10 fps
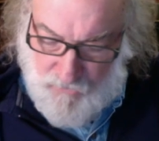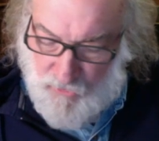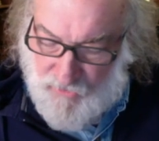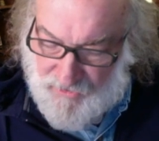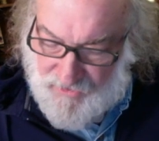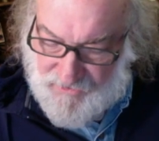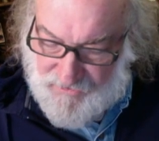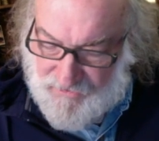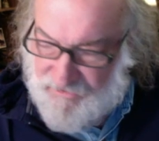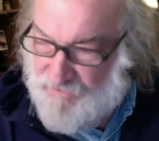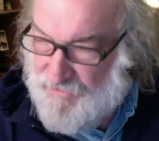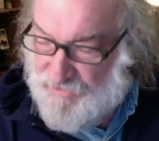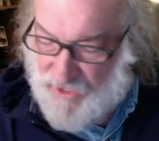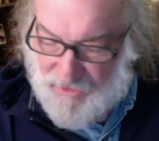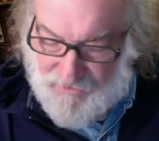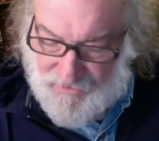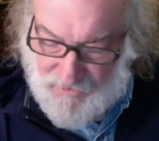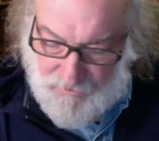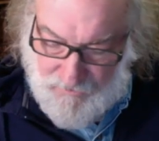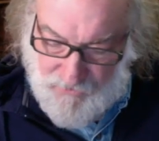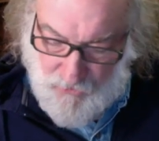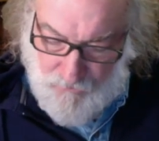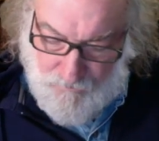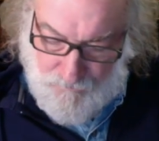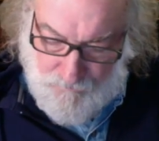"Do you think this to be just, Job?